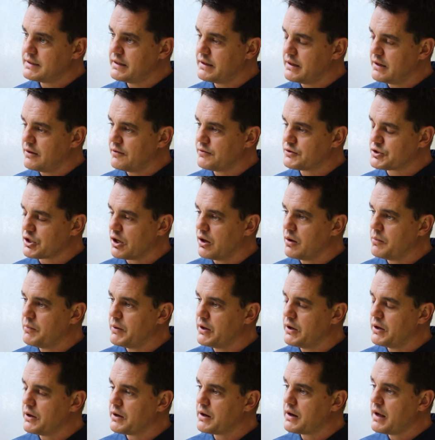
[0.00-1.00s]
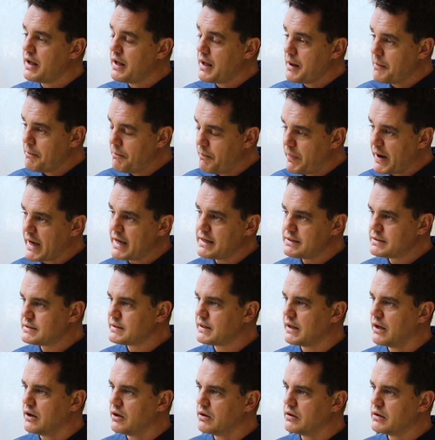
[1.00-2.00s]
City of Joburg
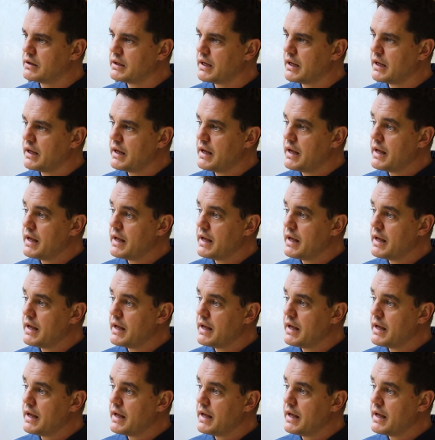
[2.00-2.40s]
base load,